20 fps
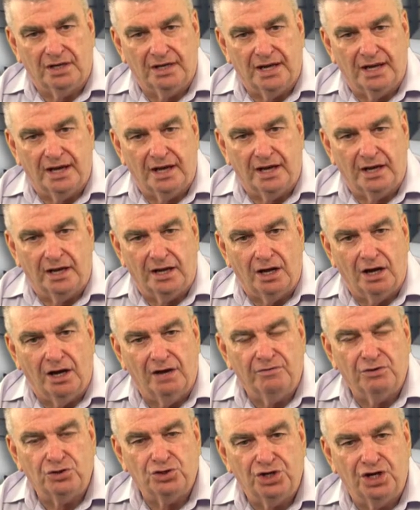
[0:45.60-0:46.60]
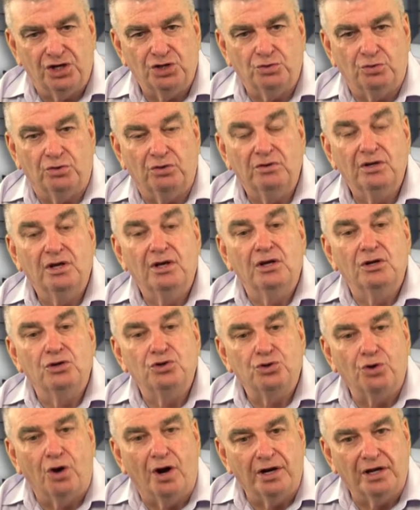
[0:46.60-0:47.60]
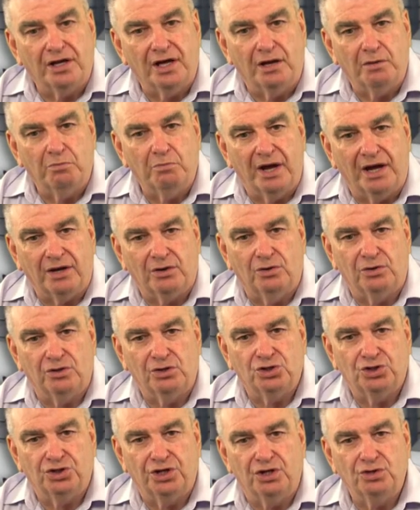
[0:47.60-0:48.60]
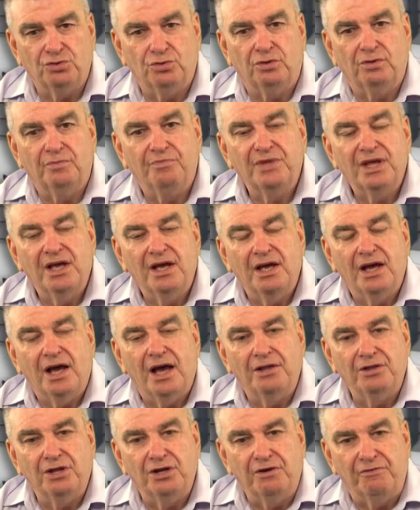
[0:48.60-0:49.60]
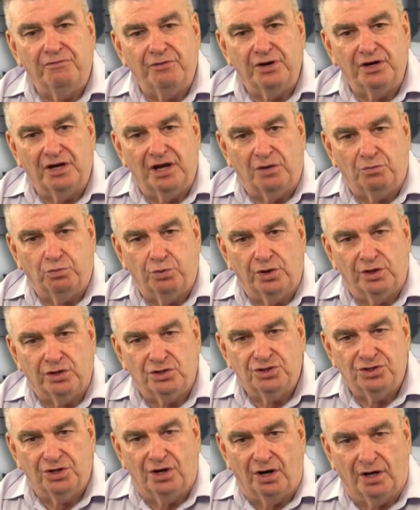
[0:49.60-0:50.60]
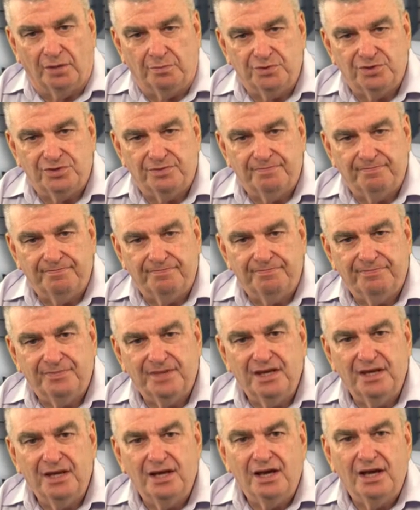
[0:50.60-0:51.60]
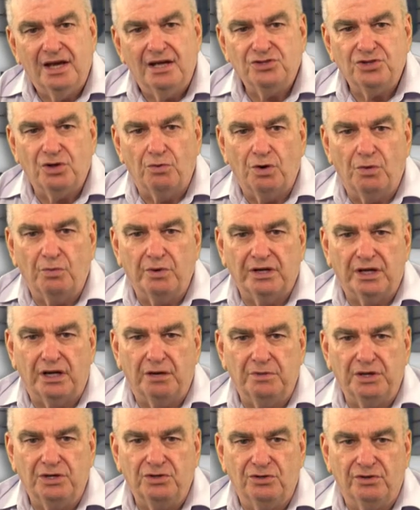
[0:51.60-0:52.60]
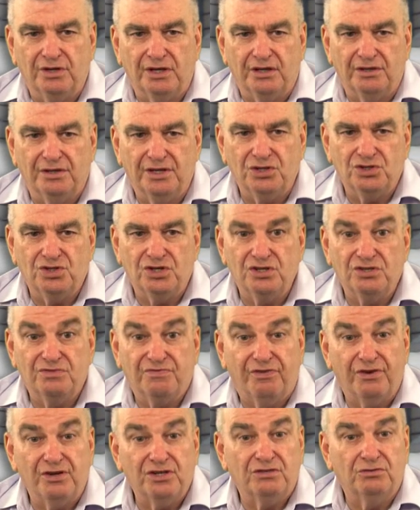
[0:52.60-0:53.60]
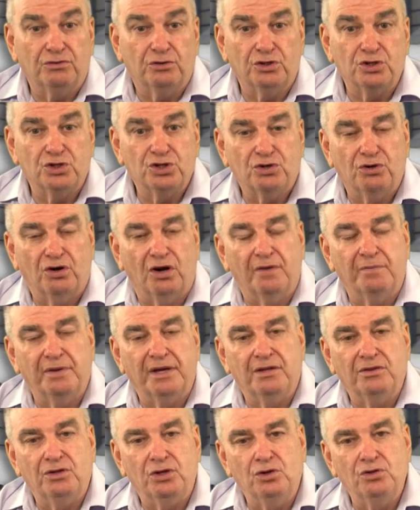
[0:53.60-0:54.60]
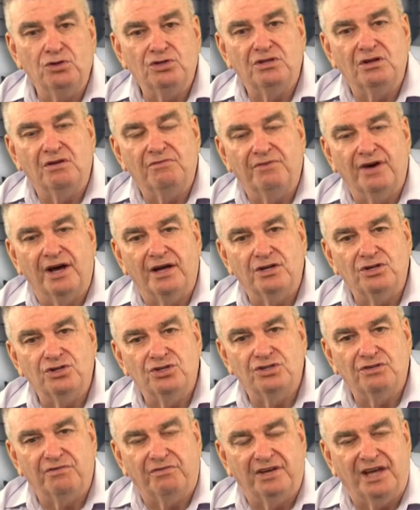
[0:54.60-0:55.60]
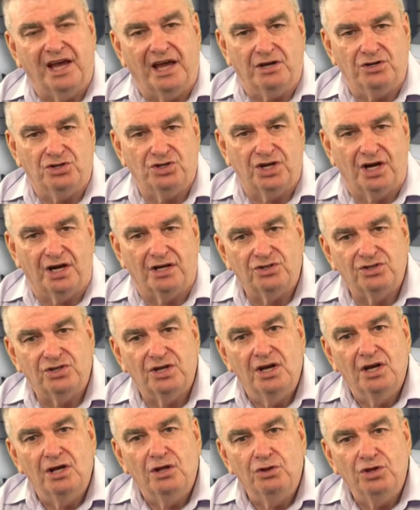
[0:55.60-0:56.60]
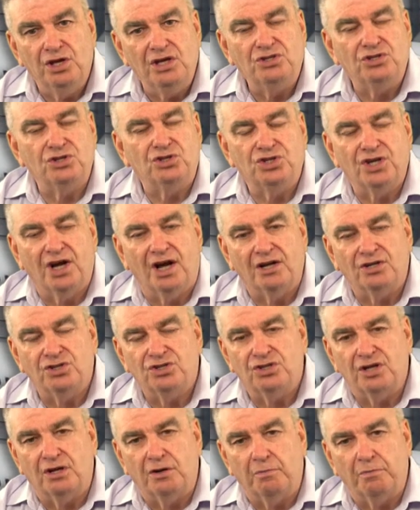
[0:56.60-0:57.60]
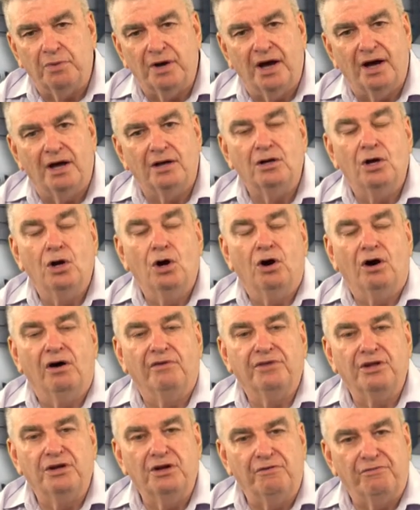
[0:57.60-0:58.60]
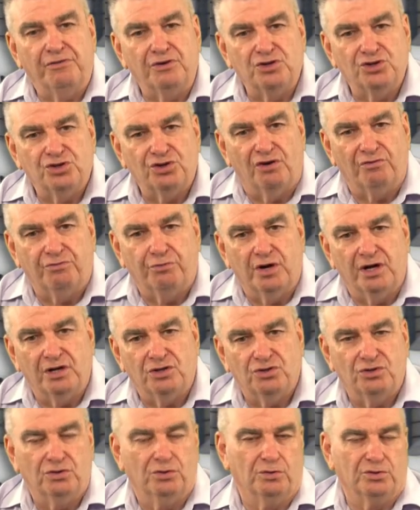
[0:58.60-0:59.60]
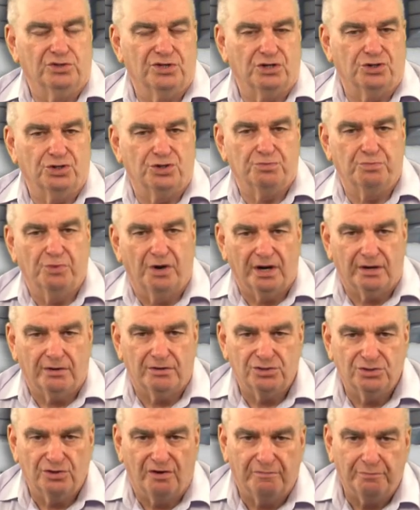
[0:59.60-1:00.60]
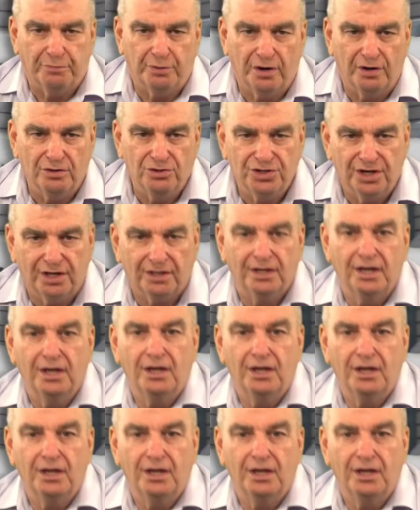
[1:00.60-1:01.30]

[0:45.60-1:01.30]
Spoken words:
over schedule, trying to get it back onto schedule, and the different network types. So what we're going to be doing in this is first of all describing the use and advantages of Gantt charts. These are charts that are part of the different software tools such as Microsoft Project,